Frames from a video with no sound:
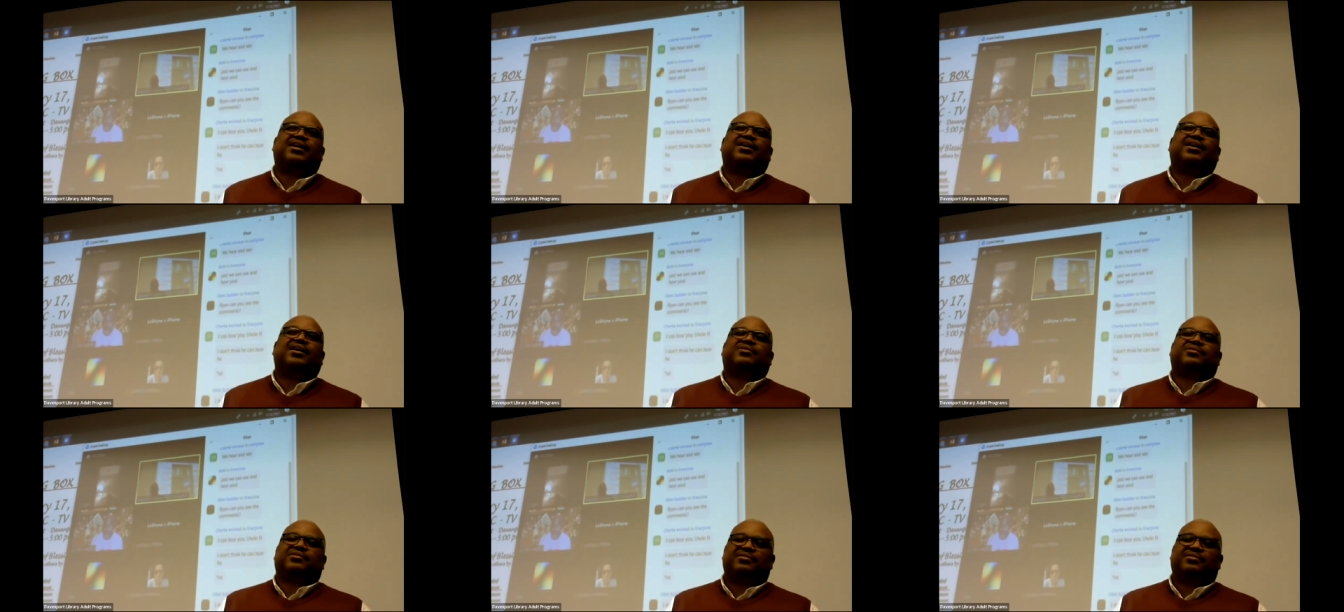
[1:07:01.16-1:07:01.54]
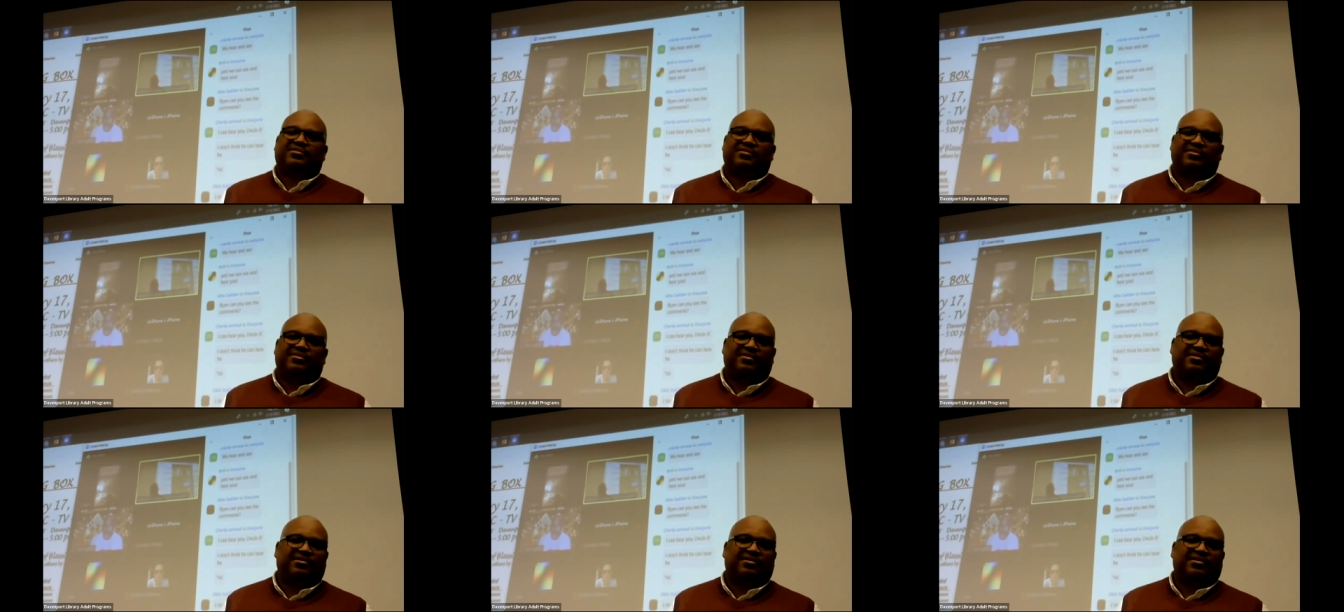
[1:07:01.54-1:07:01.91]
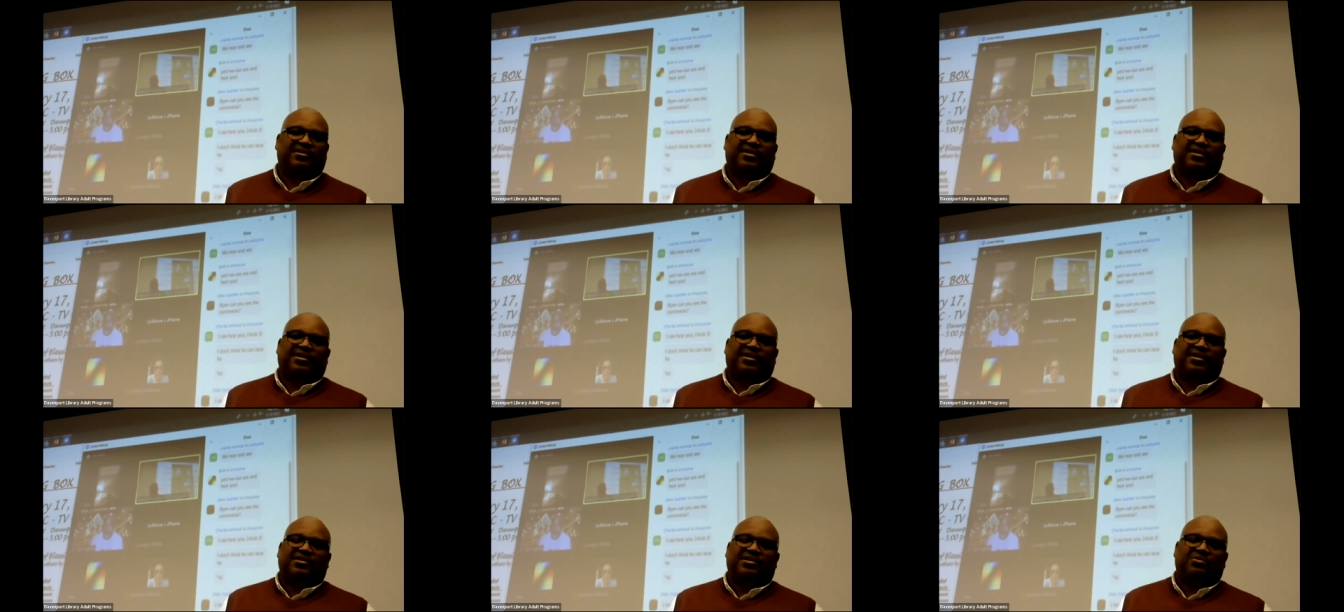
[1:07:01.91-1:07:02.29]
other
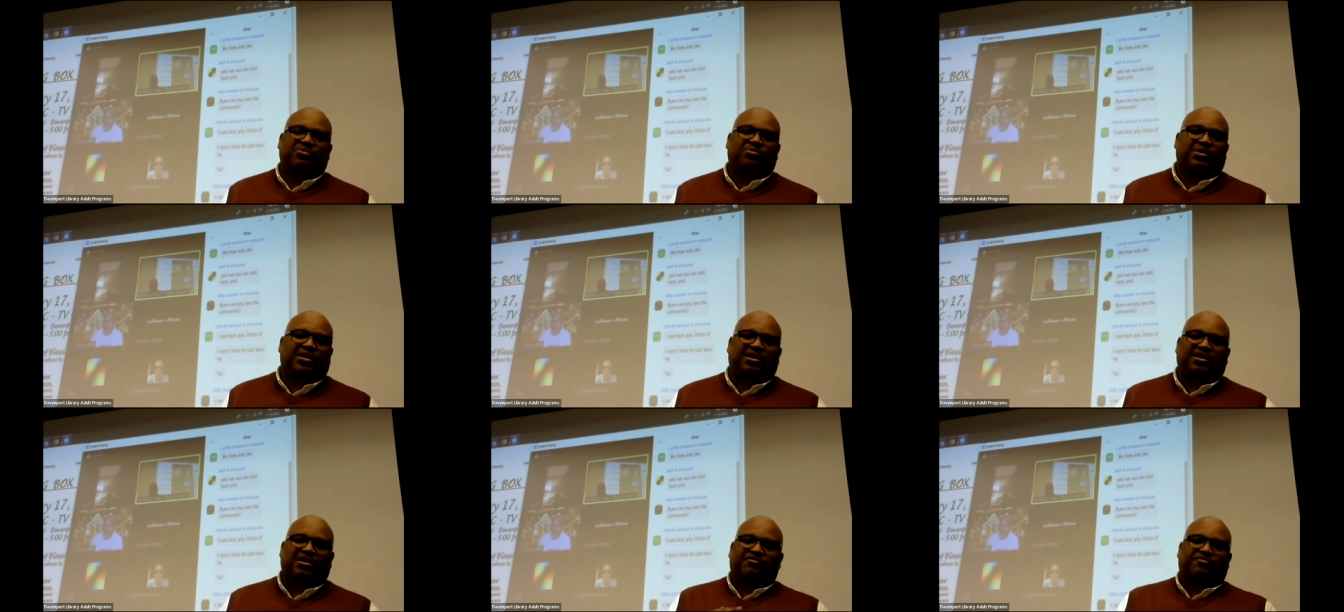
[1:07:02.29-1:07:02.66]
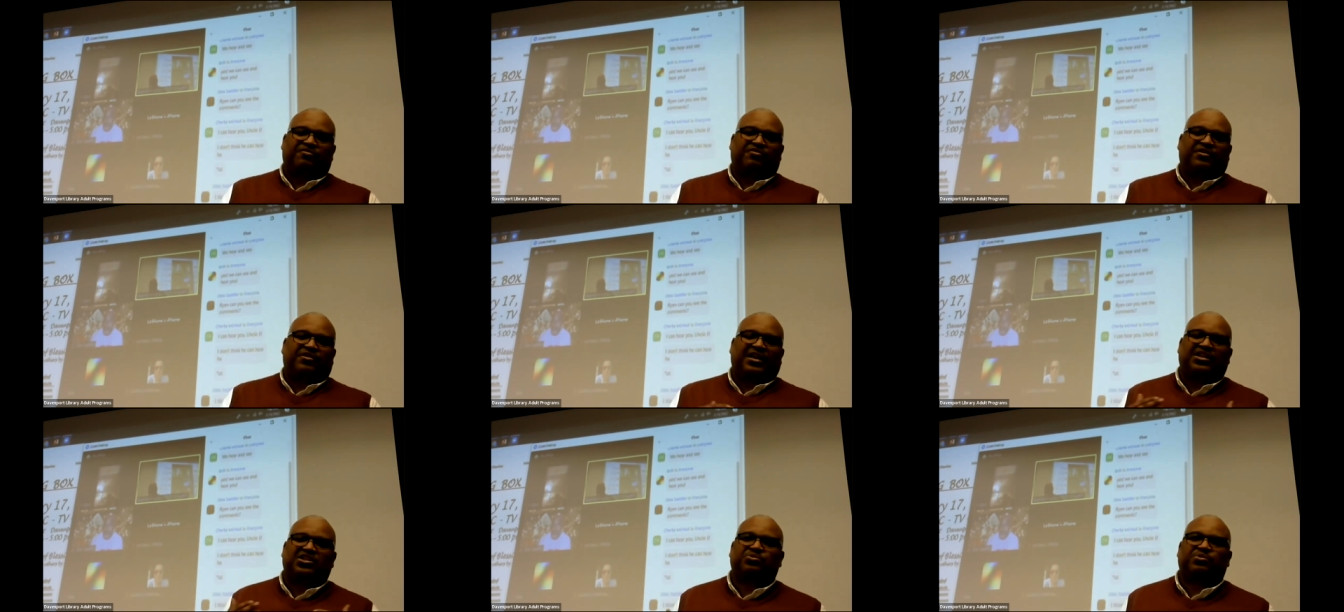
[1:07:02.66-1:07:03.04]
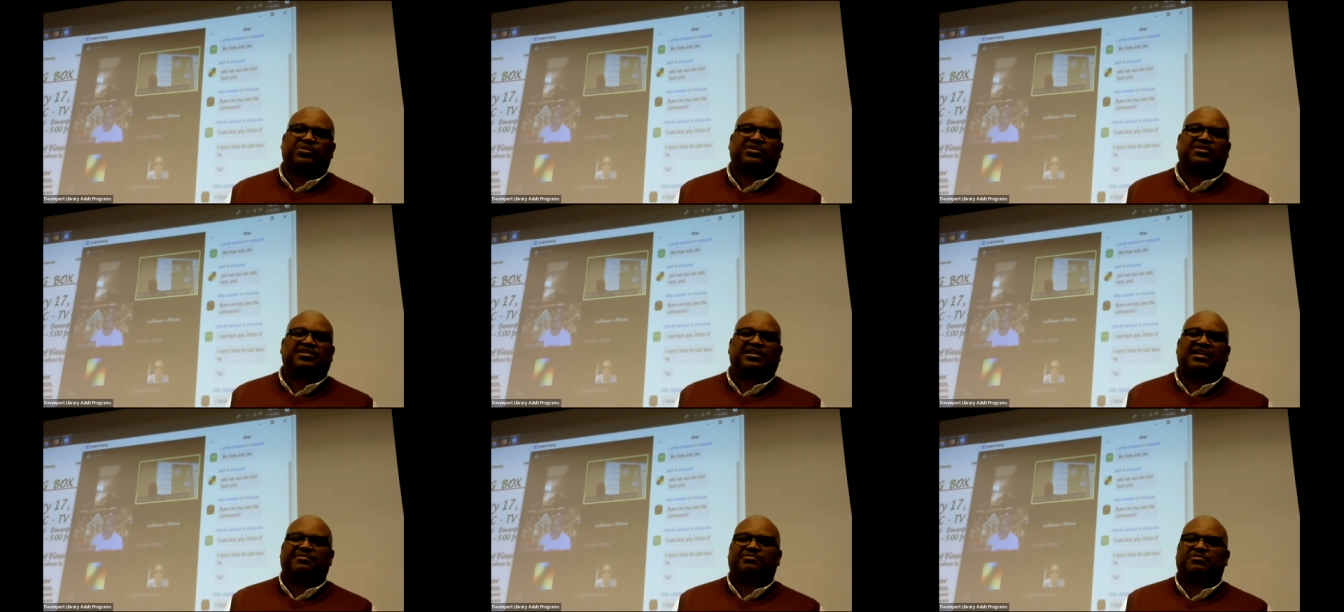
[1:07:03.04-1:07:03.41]
than what our
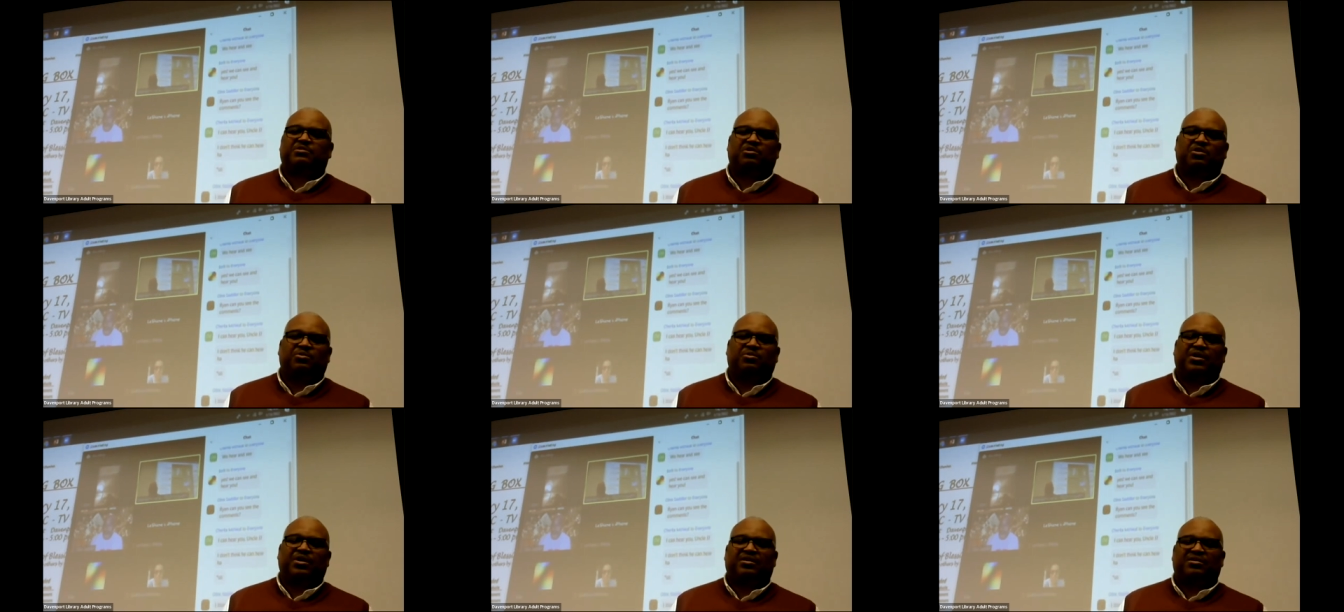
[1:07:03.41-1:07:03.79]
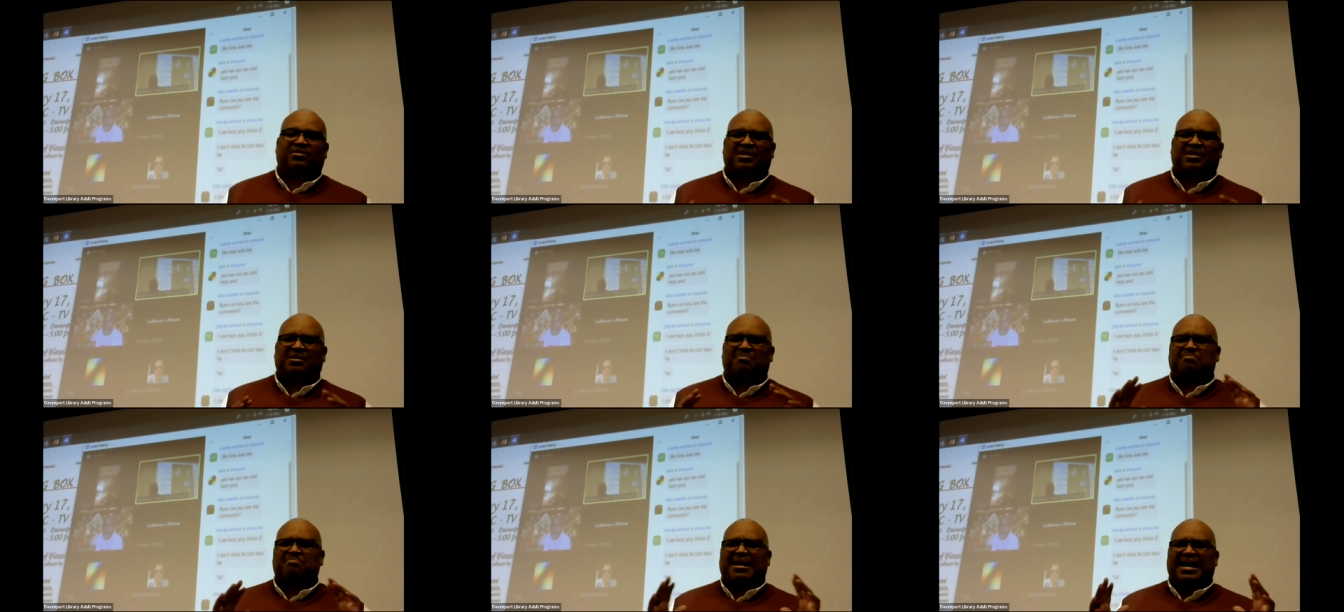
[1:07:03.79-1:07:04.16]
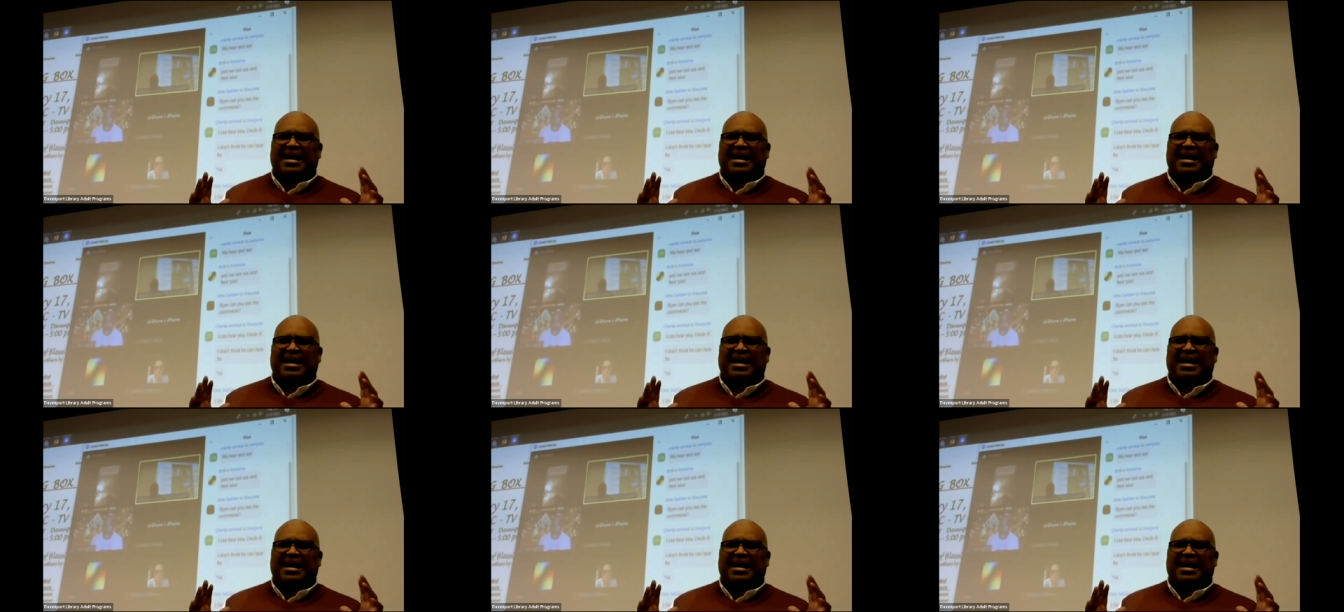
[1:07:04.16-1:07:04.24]
flesh was comfortable with, that our